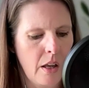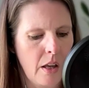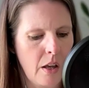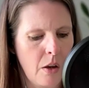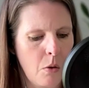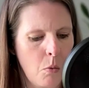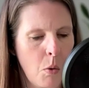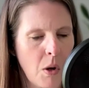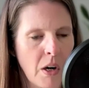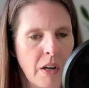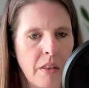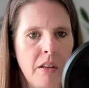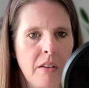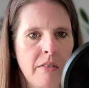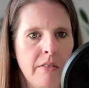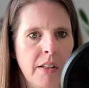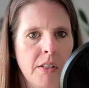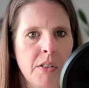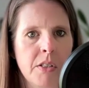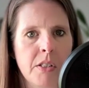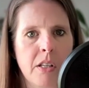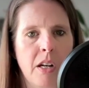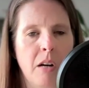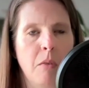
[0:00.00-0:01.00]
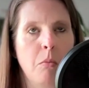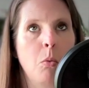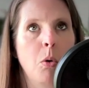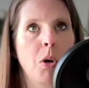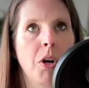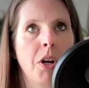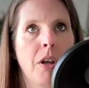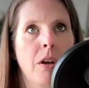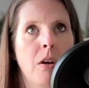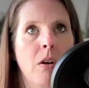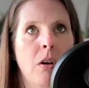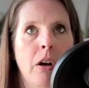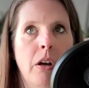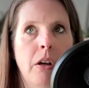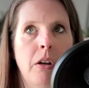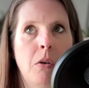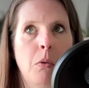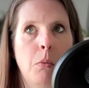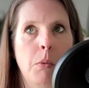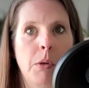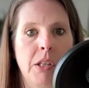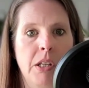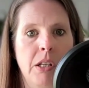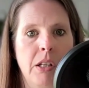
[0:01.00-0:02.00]
One of the events that I'm working
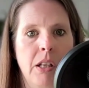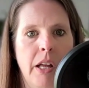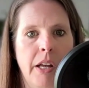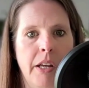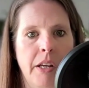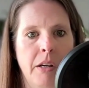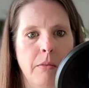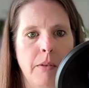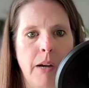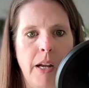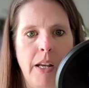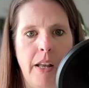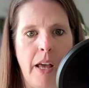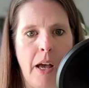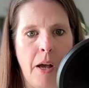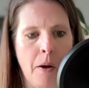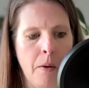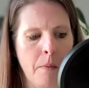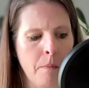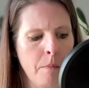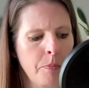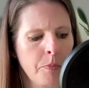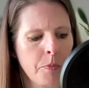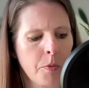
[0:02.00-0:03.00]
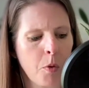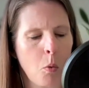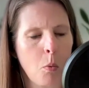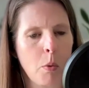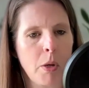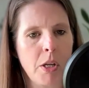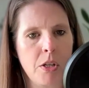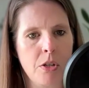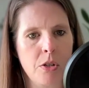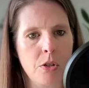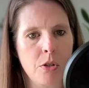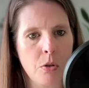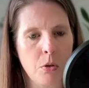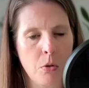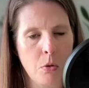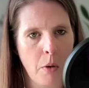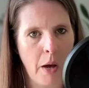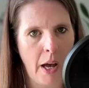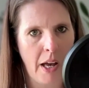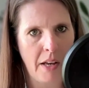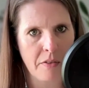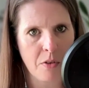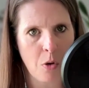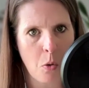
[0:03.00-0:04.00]
on with a client right now, we do
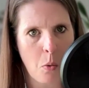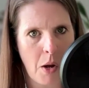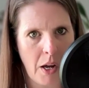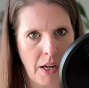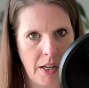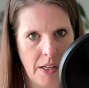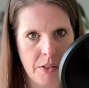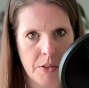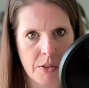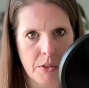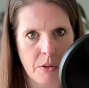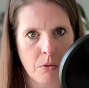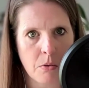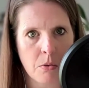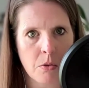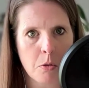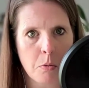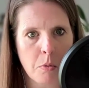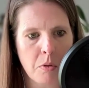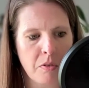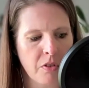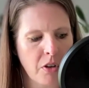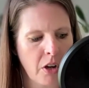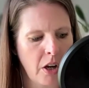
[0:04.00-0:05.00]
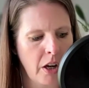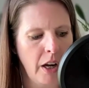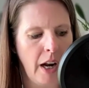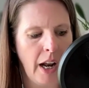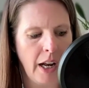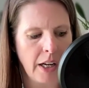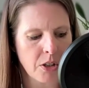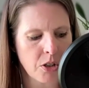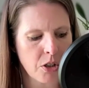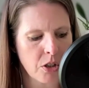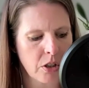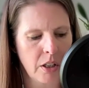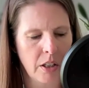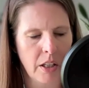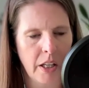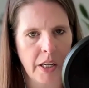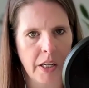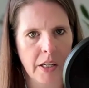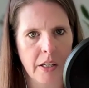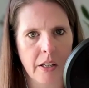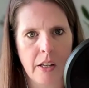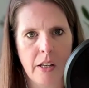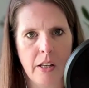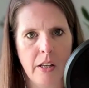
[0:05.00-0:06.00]
have quiet zones. We've got actually
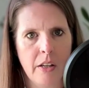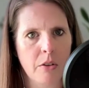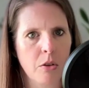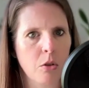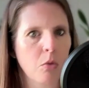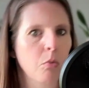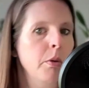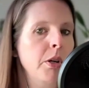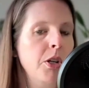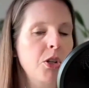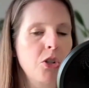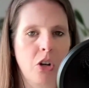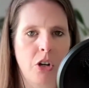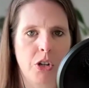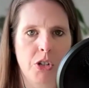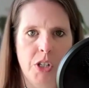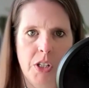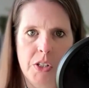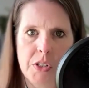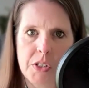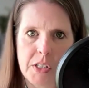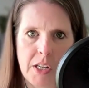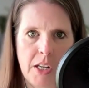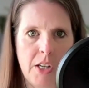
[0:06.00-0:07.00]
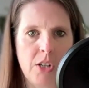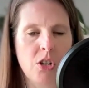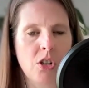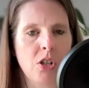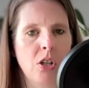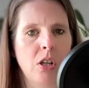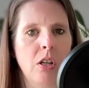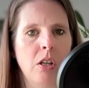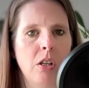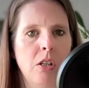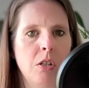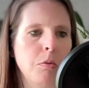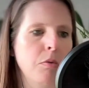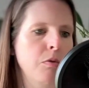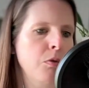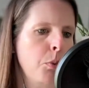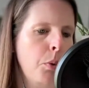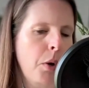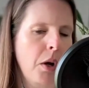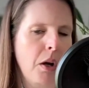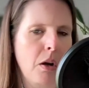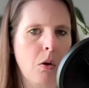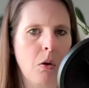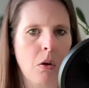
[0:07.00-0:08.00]
like the recharging stations.
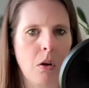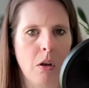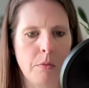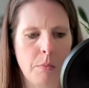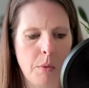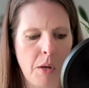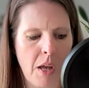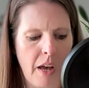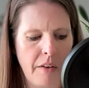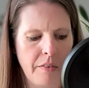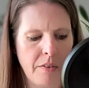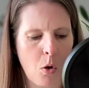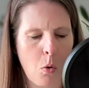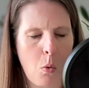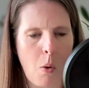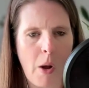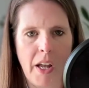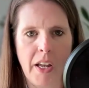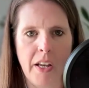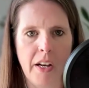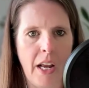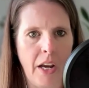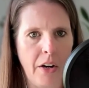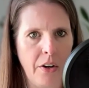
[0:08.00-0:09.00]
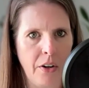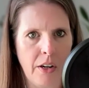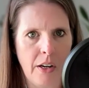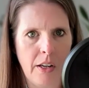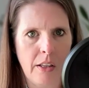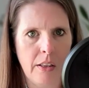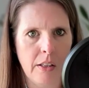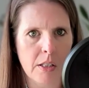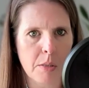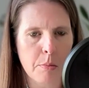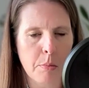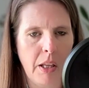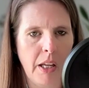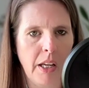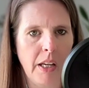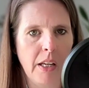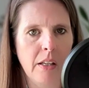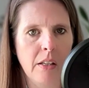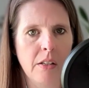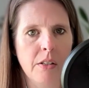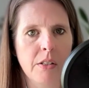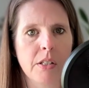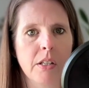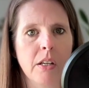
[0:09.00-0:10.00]
We have a quiet area that's
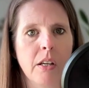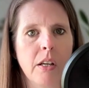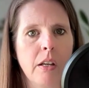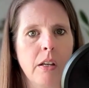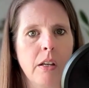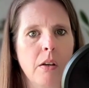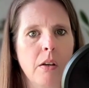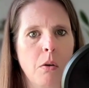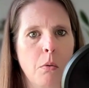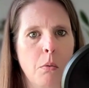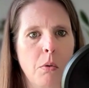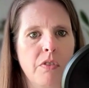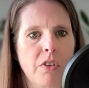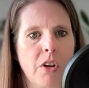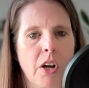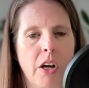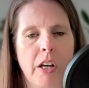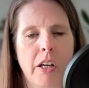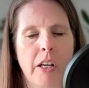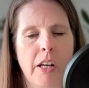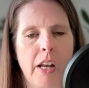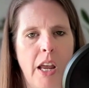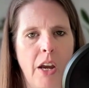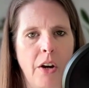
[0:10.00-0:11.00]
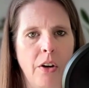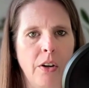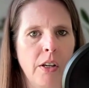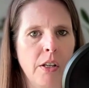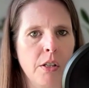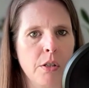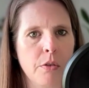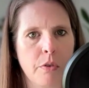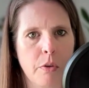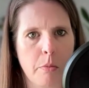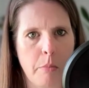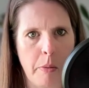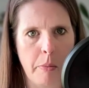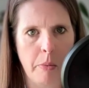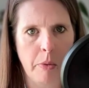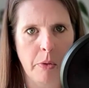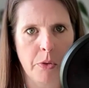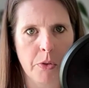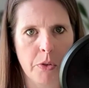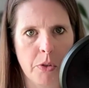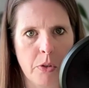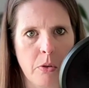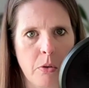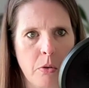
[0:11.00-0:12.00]
planned. We've got areas for
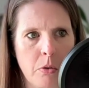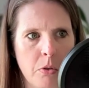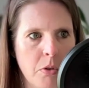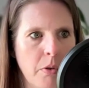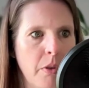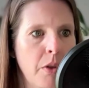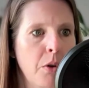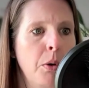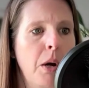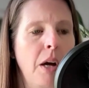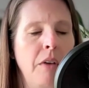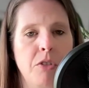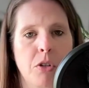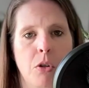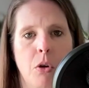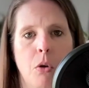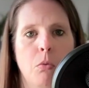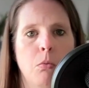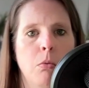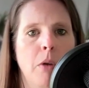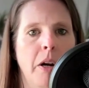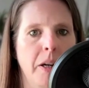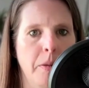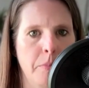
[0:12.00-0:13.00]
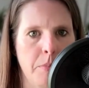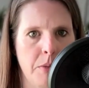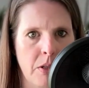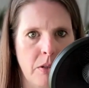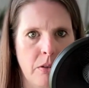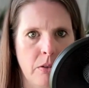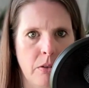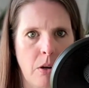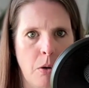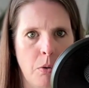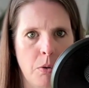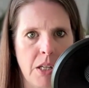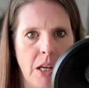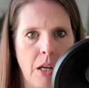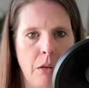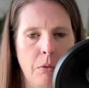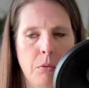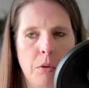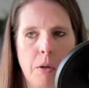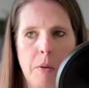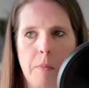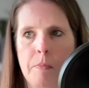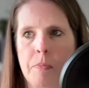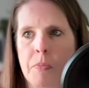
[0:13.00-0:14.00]
people so they don't have to go run up to their hotel
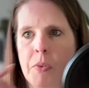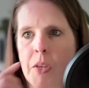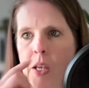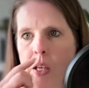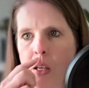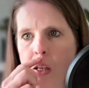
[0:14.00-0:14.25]
room.